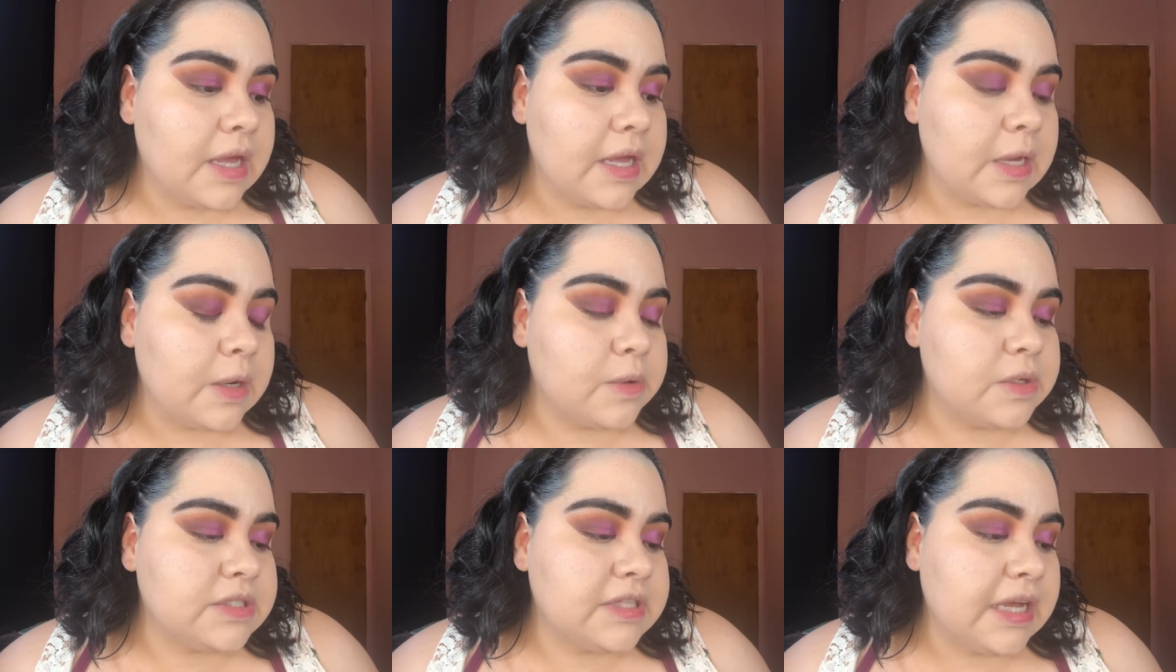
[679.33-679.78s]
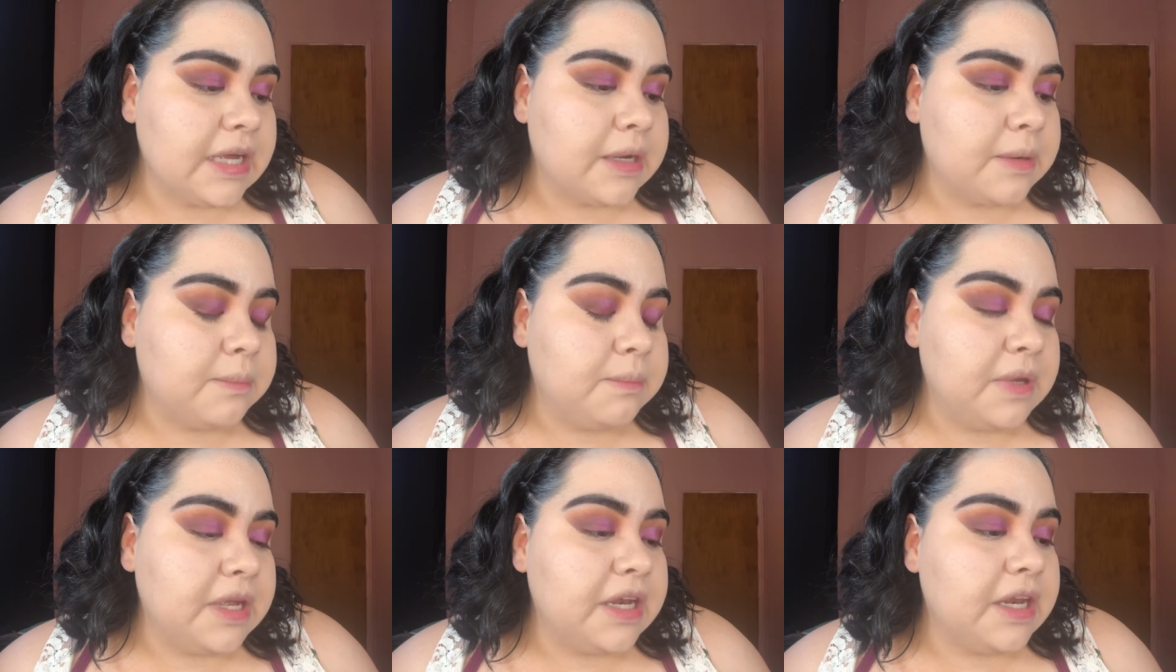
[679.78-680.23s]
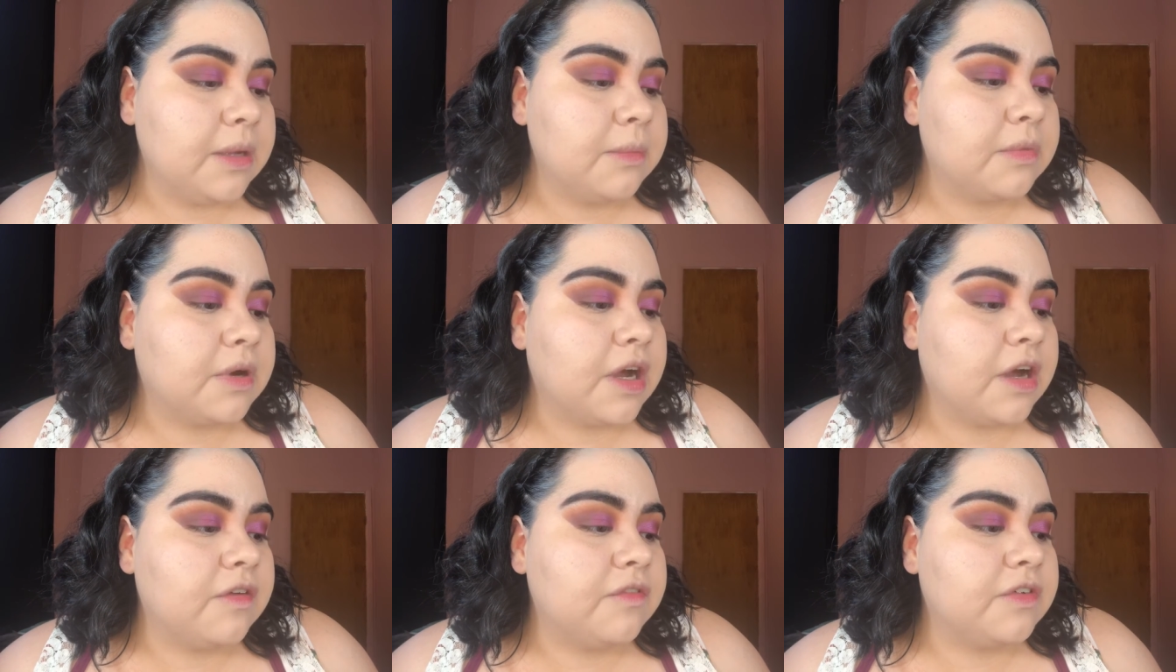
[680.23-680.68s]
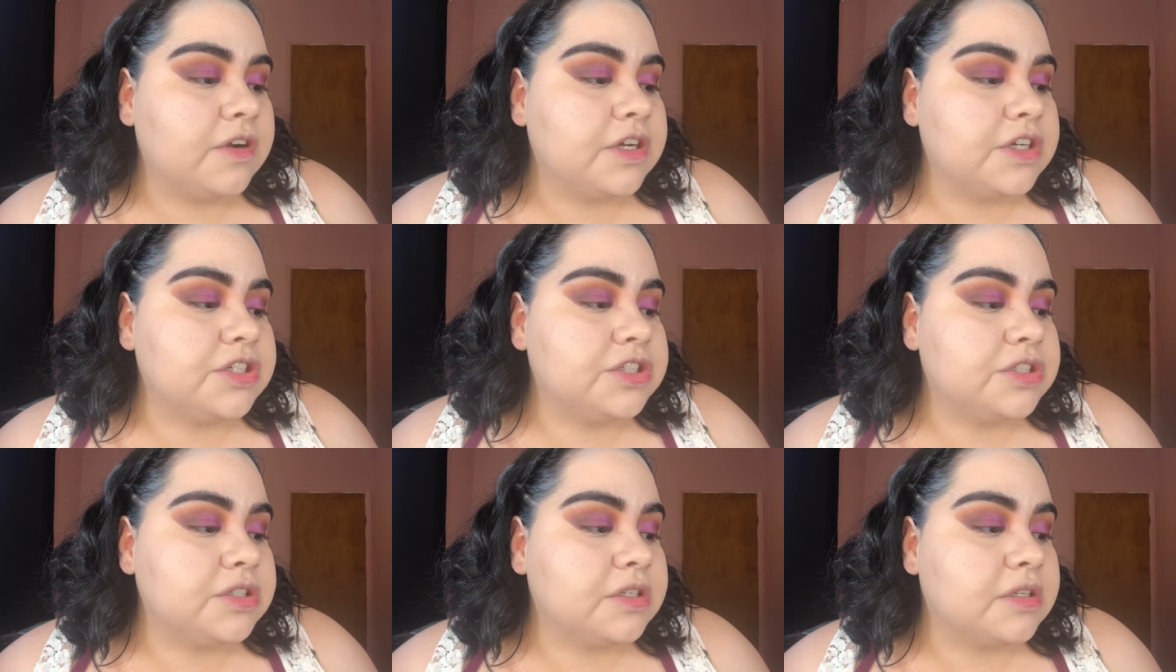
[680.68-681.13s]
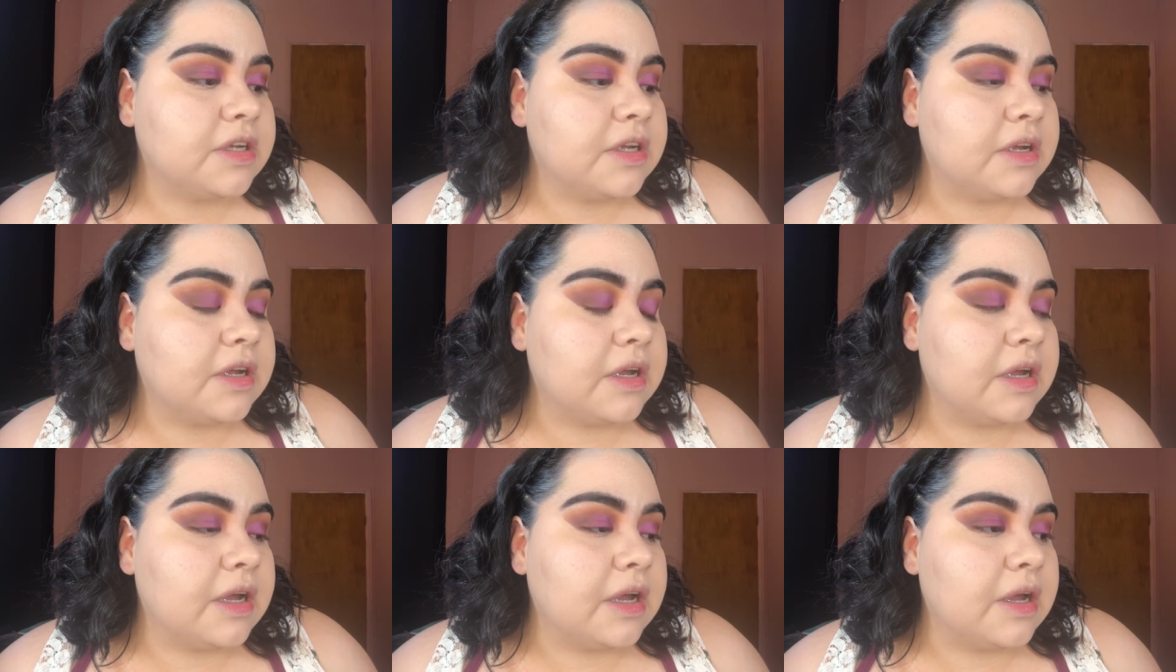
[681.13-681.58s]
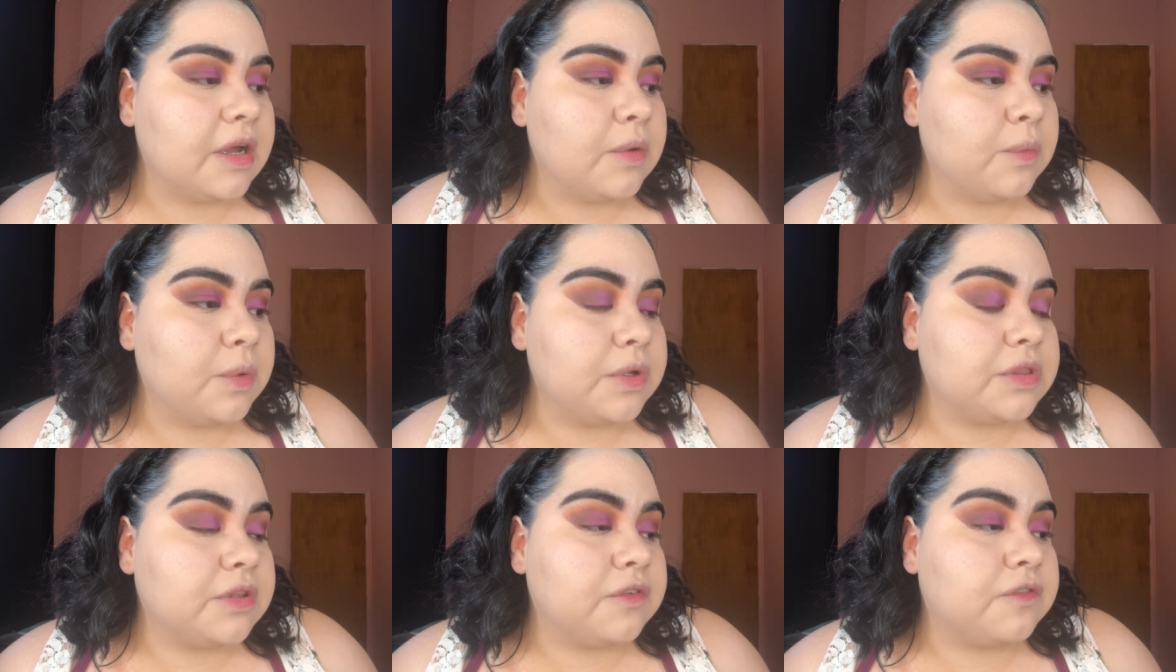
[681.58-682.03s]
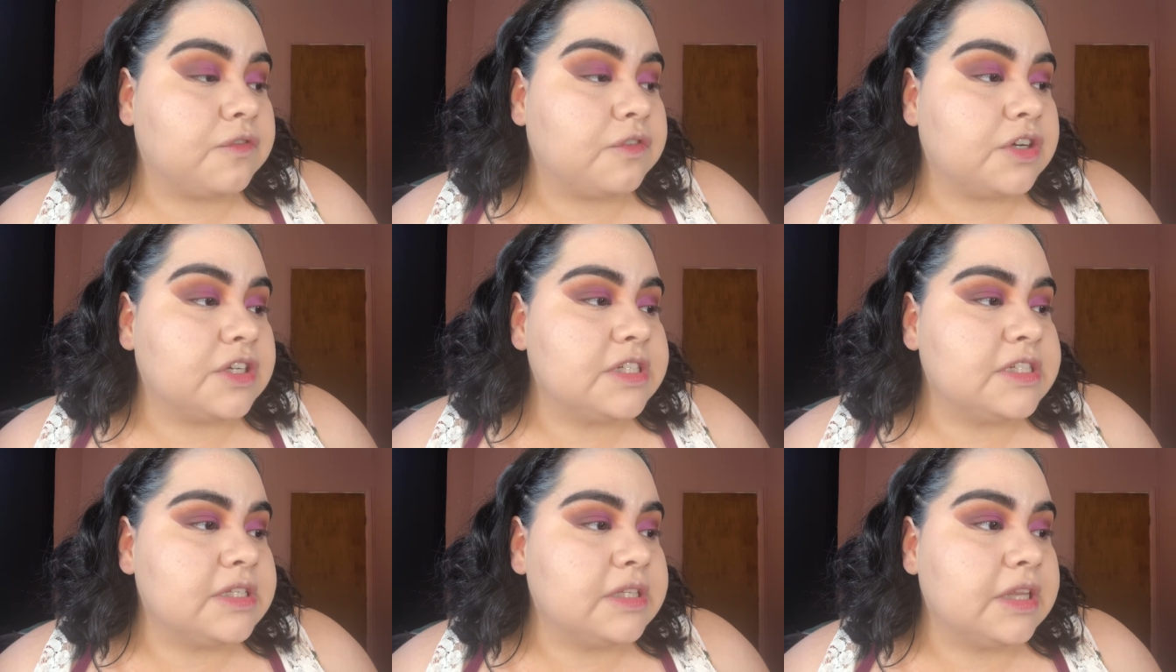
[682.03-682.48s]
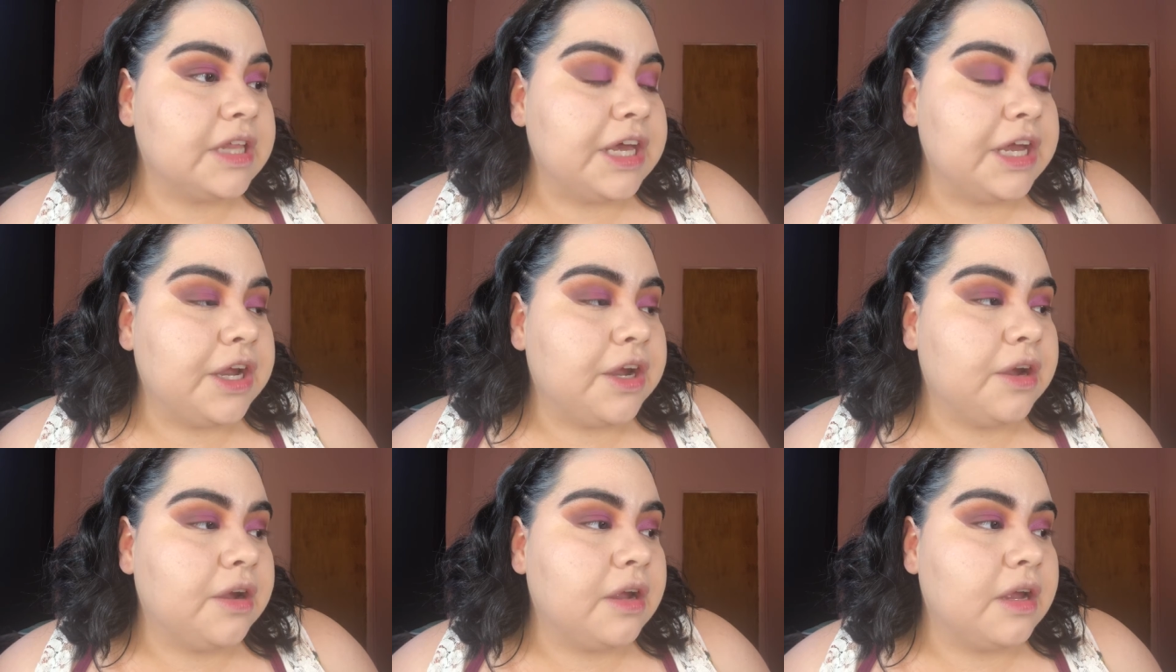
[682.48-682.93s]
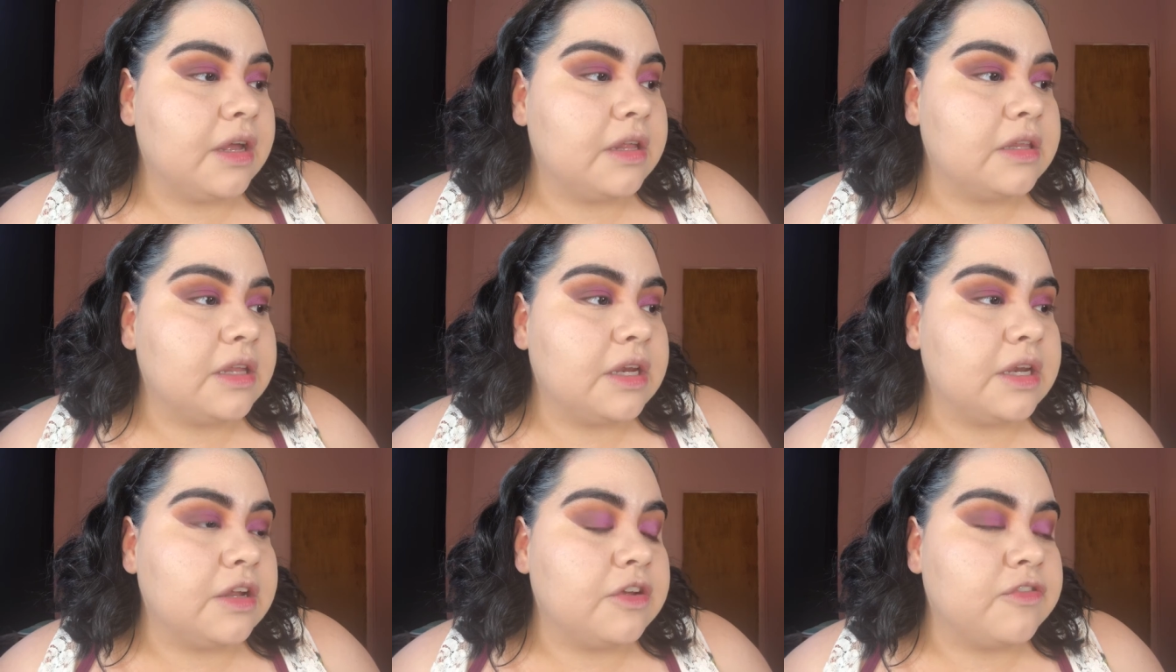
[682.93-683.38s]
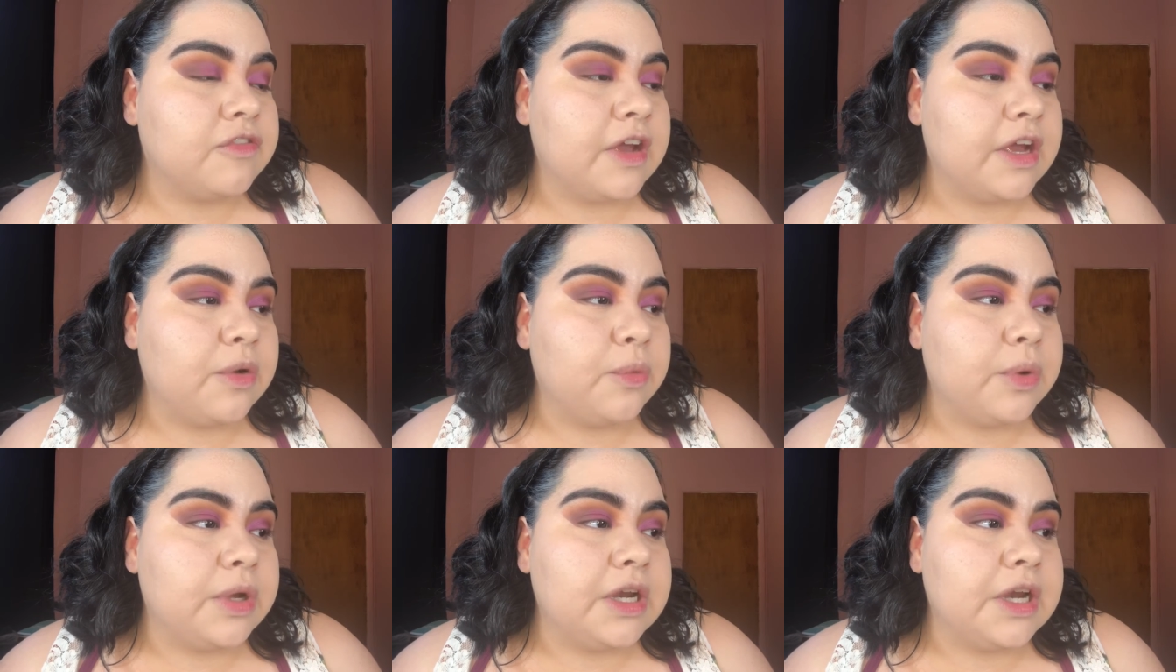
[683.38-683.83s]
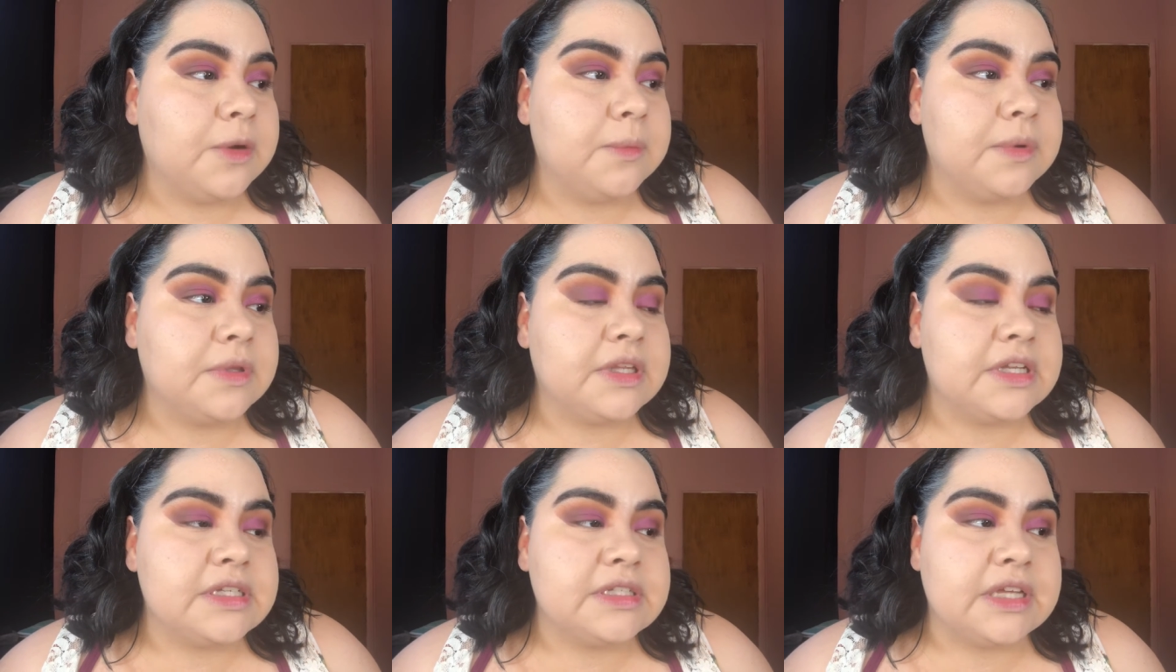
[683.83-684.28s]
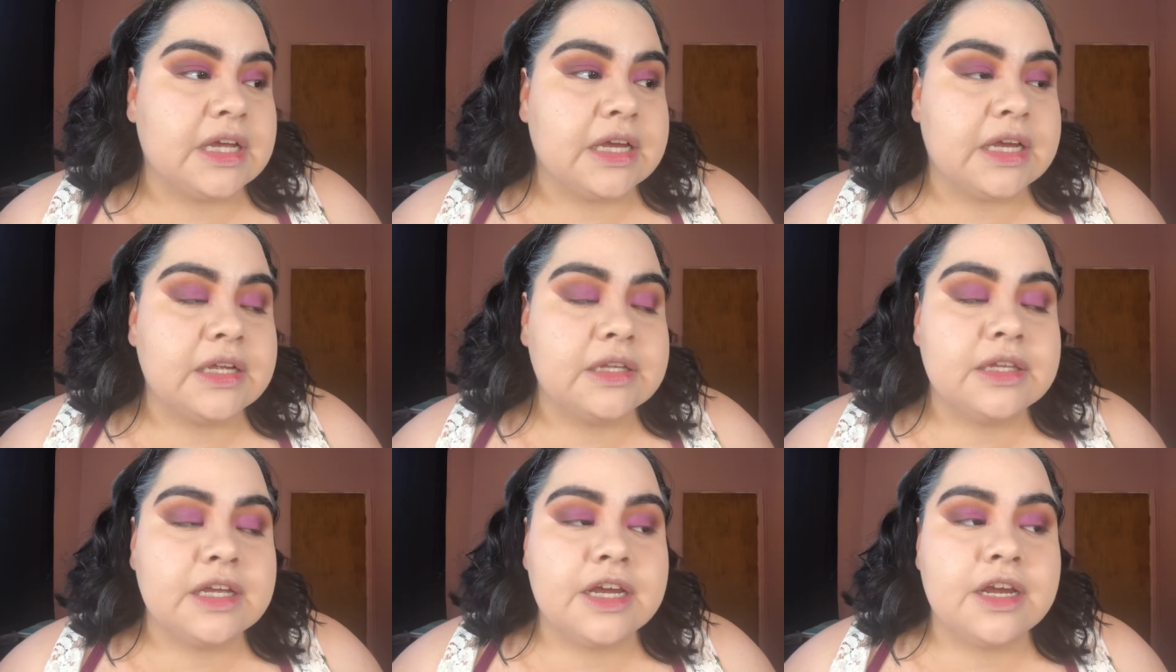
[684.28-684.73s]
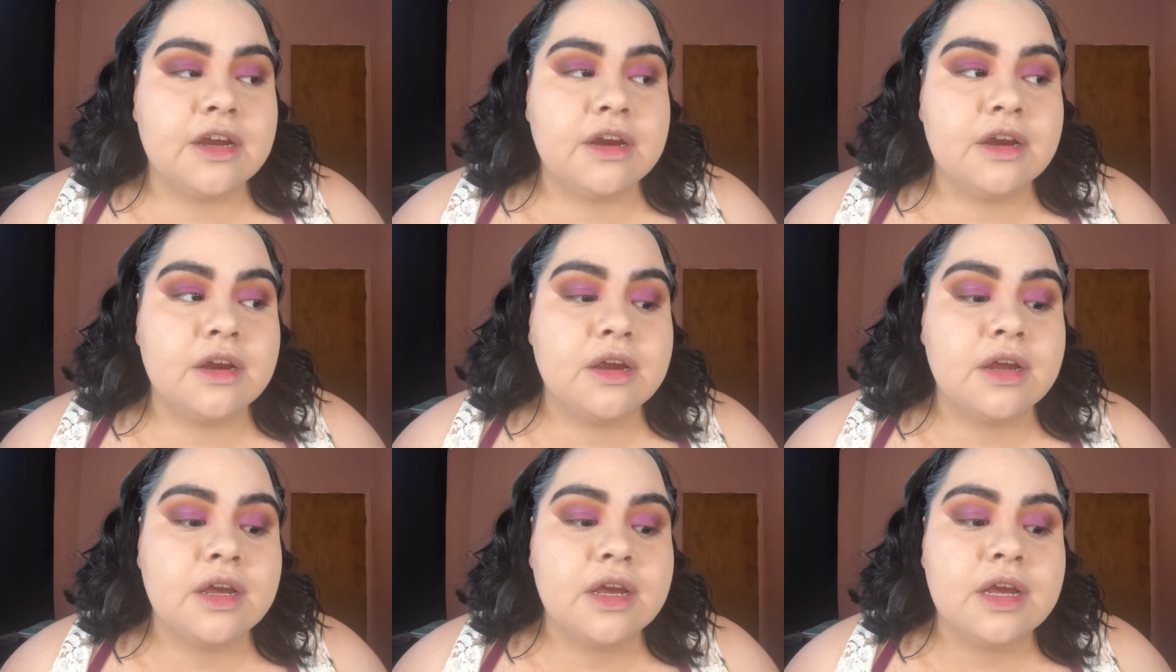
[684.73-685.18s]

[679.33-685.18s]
was like a medium coverage with the first layer and then if I went in with the second layer